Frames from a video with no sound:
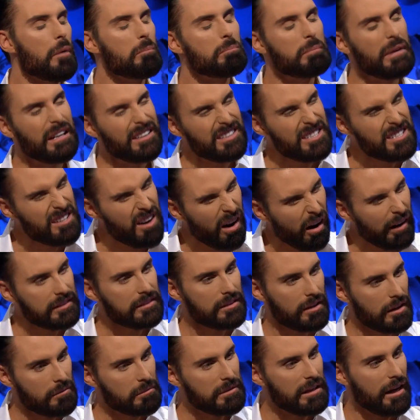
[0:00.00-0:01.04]
But 9
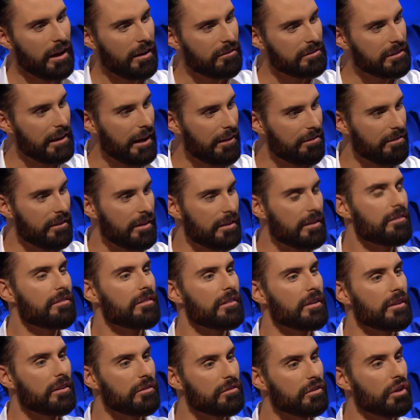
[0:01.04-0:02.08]
times out of 10,
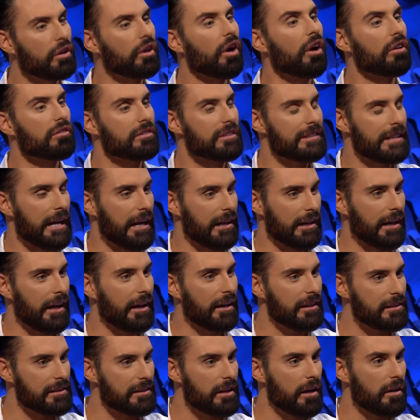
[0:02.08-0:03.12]
the content
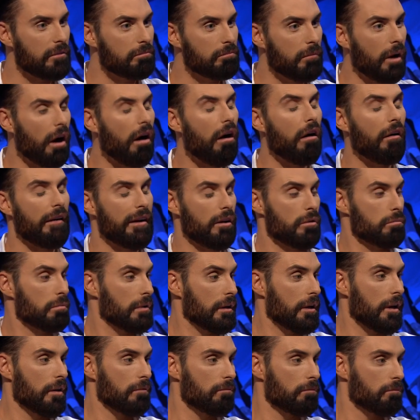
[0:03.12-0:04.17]
is
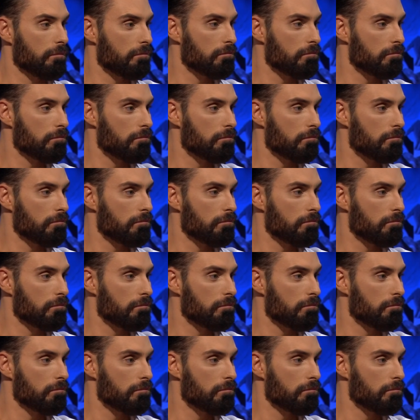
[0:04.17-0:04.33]
eye-opening.